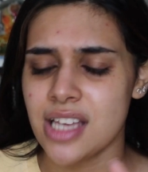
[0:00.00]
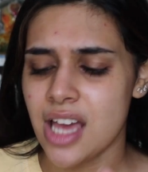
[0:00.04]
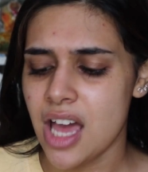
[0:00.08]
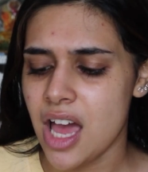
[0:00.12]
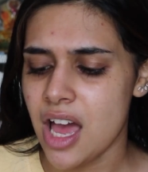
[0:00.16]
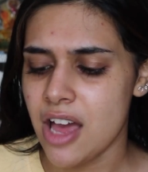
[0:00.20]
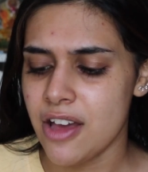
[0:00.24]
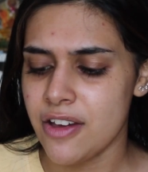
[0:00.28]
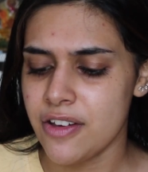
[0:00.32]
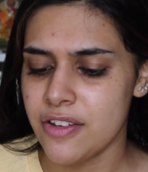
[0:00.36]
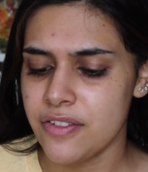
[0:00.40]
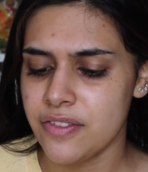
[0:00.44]
to
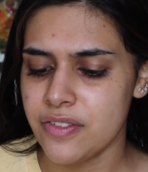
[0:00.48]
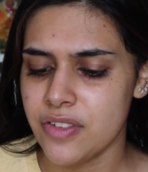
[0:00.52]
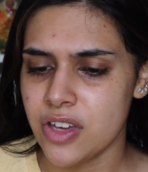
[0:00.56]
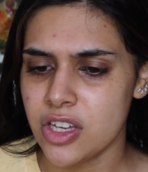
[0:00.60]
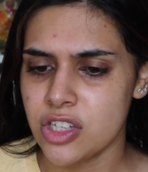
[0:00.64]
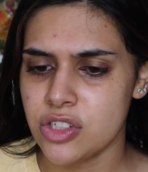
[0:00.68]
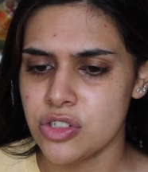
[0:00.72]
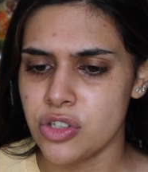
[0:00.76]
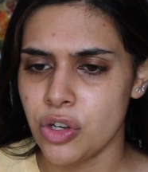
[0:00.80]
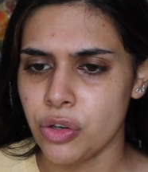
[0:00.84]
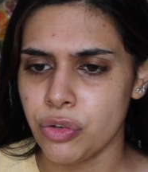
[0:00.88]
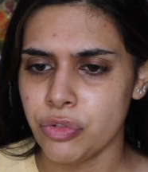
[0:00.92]
have
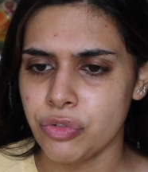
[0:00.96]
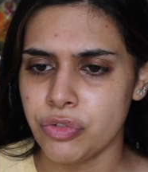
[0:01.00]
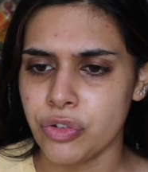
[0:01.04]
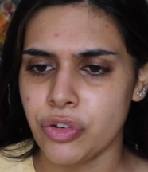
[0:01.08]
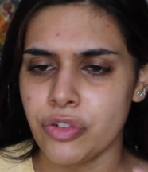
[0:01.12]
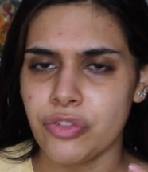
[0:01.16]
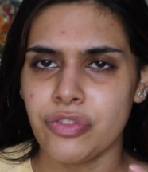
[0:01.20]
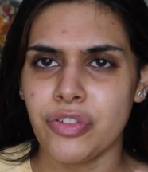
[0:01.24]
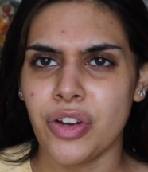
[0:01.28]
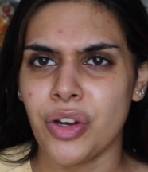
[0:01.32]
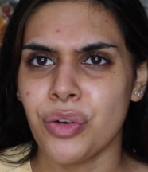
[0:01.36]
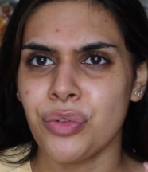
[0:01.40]
a doe
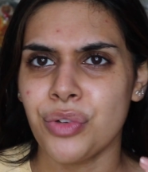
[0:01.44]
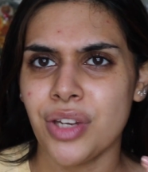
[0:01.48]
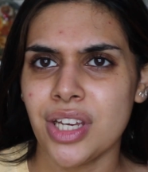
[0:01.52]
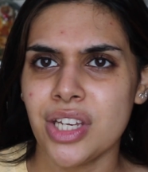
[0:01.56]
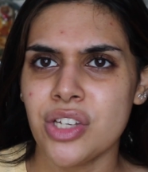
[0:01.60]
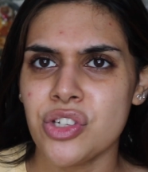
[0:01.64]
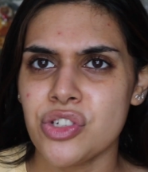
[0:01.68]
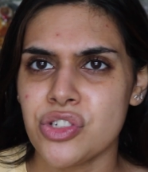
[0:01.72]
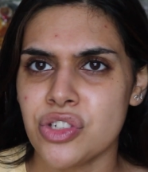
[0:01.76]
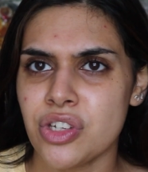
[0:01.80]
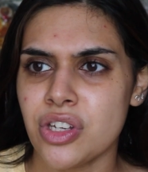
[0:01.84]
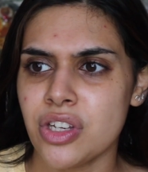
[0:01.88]
foot
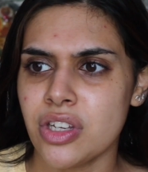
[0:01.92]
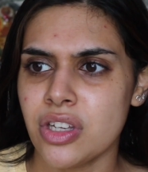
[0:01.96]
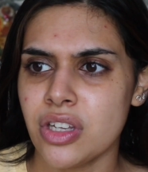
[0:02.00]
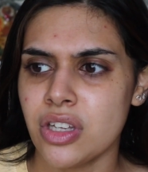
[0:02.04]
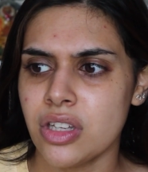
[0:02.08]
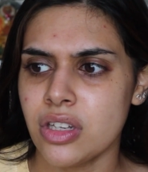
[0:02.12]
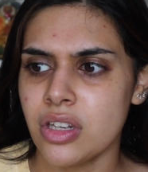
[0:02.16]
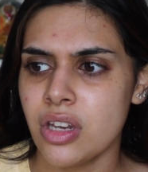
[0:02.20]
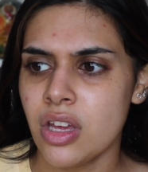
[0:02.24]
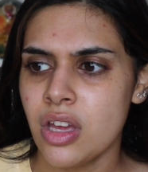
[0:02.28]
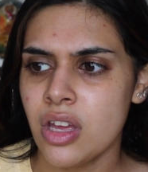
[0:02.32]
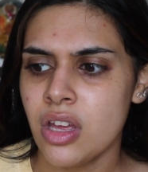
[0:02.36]

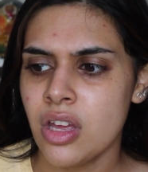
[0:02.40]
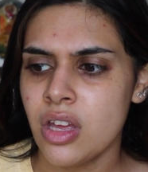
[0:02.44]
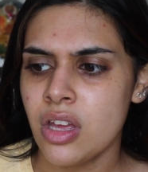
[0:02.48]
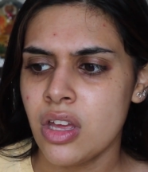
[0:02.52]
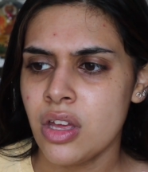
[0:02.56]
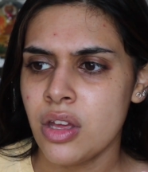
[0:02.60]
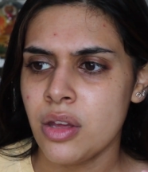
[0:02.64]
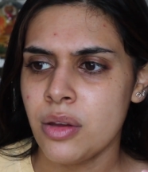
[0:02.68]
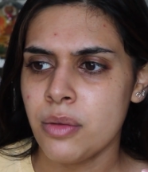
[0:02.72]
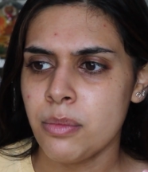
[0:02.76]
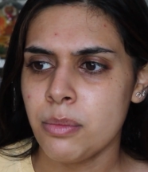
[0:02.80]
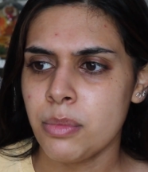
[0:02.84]
foundation.
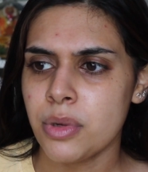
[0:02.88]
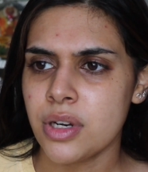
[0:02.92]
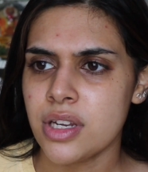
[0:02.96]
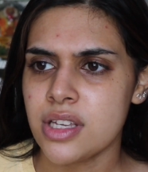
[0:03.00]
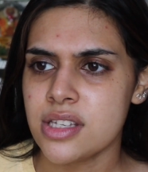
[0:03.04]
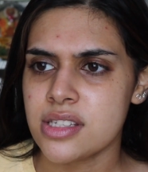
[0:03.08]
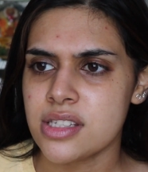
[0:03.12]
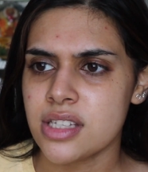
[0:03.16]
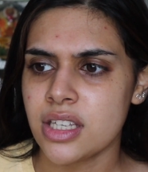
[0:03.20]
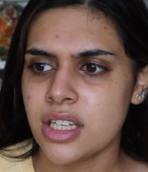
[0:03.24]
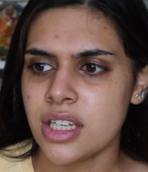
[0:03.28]
But it's